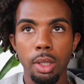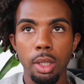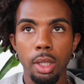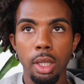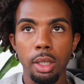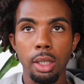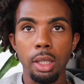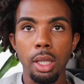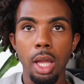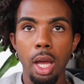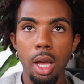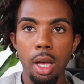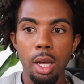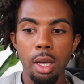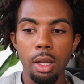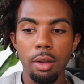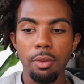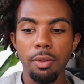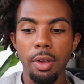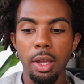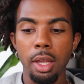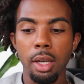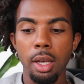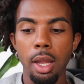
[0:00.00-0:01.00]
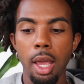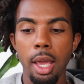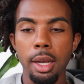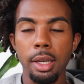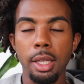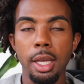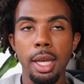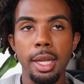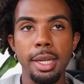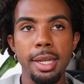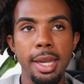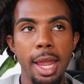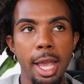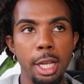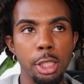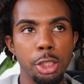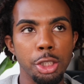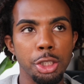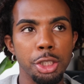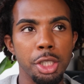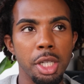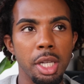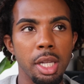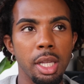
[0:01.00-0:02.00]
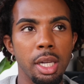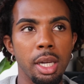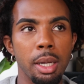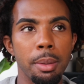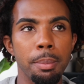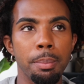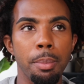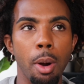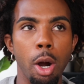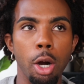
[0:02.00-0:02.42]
love and connection and